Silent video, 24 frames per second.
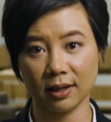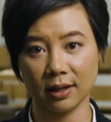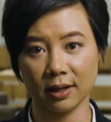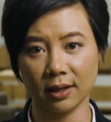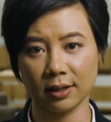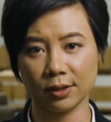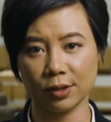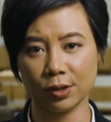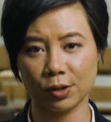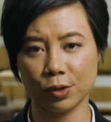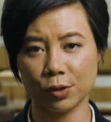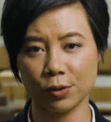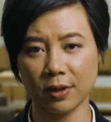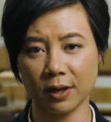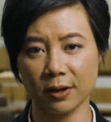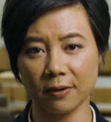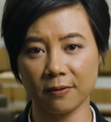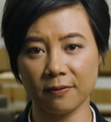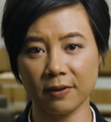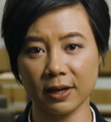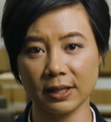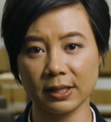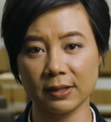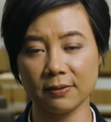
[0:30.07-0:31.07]
And to do that
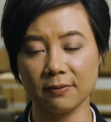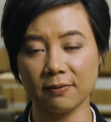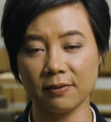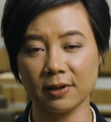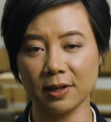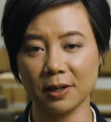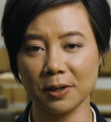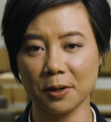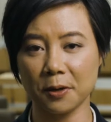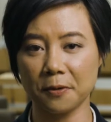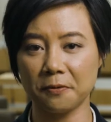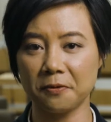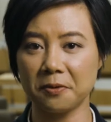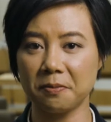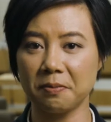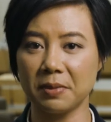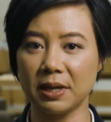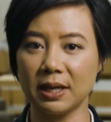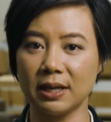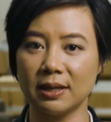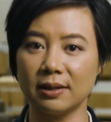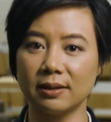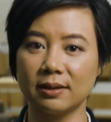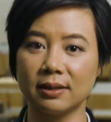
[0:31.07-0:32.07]
effectively often
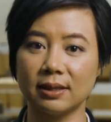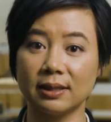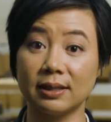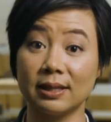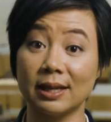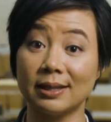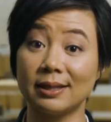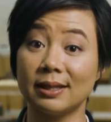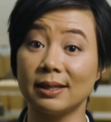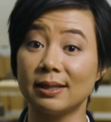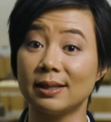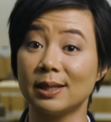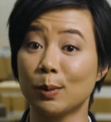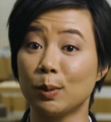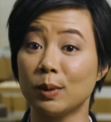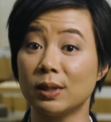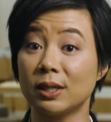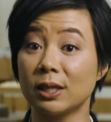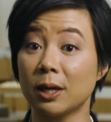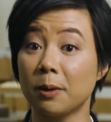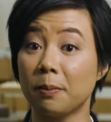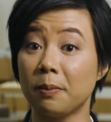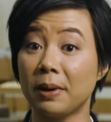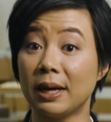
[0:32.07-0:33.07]
means assessing
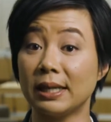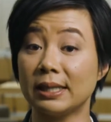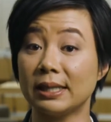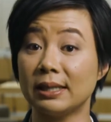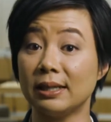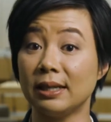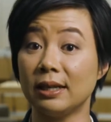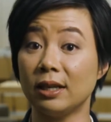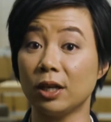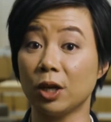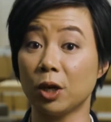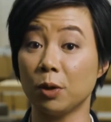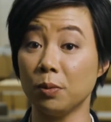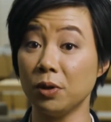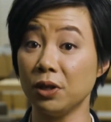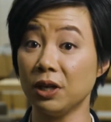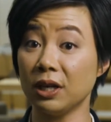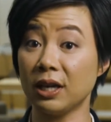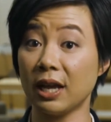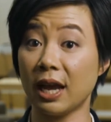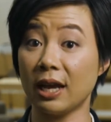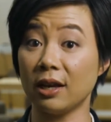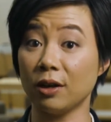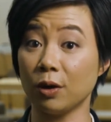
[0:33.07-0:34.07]
someone's capacity to
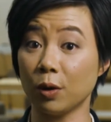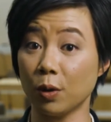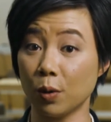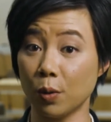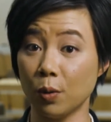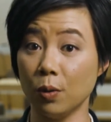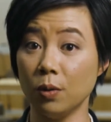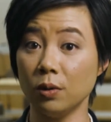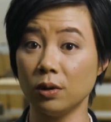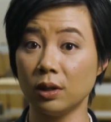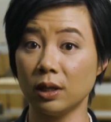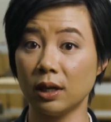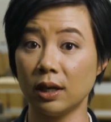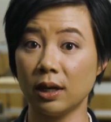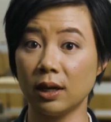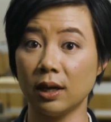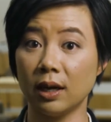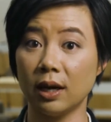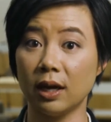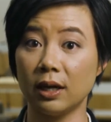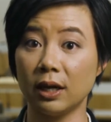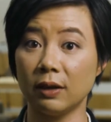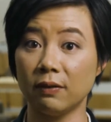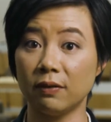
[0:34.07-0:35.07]
communicate in court
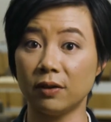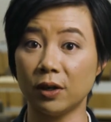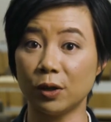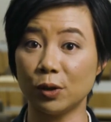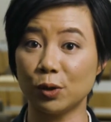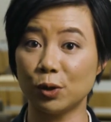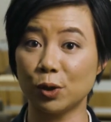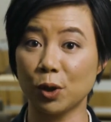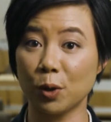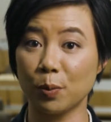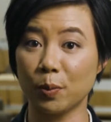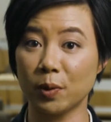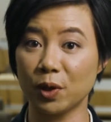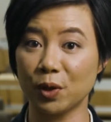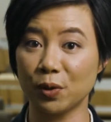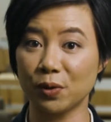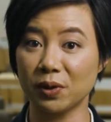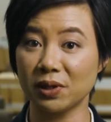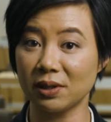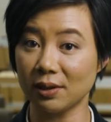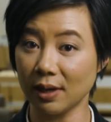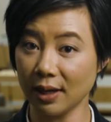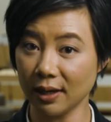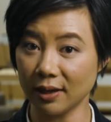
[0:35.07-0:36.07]
and if an
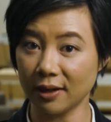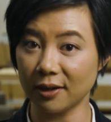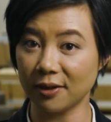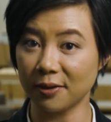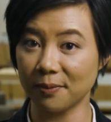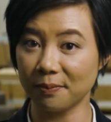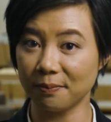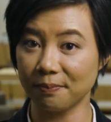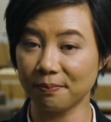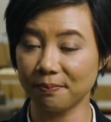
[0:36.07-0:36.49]
interpreter is needed.